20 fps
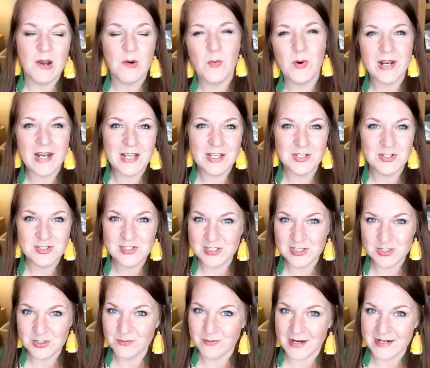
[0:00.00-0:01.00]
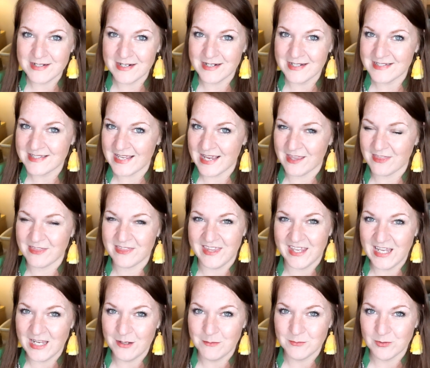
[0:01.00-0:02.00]
when I usually do Rae Dunn, it's like
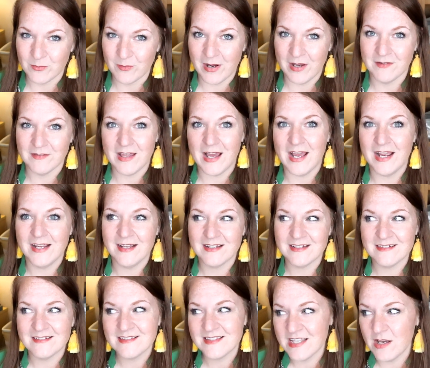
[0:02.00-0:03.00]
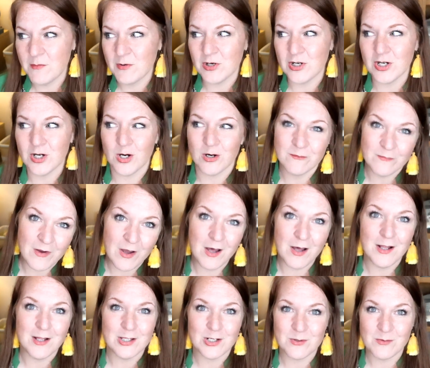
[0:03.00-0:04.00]
themed around like summer or
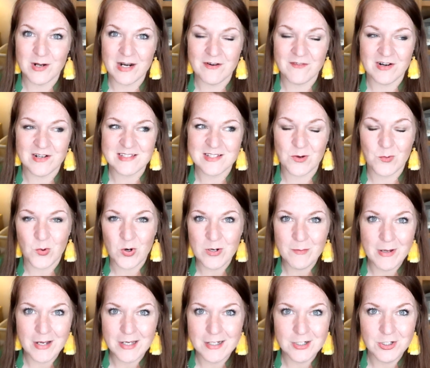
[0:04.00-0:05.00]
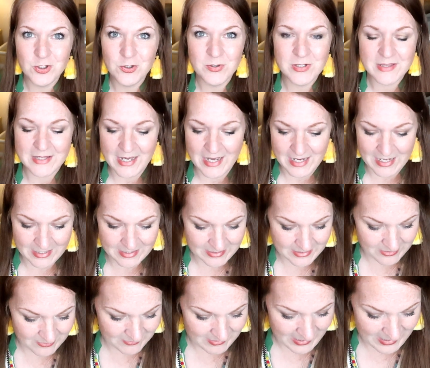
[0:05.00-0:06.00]
fall or whatever. And I was like, what am I gonna do with that? You
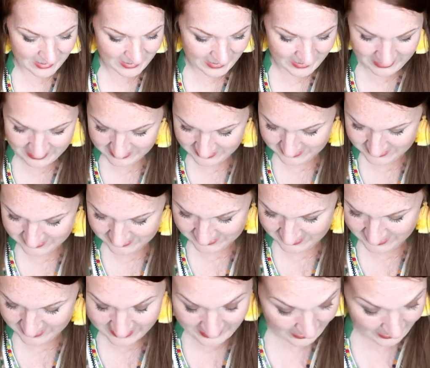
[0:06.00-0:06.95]
know, like, and it doesn't say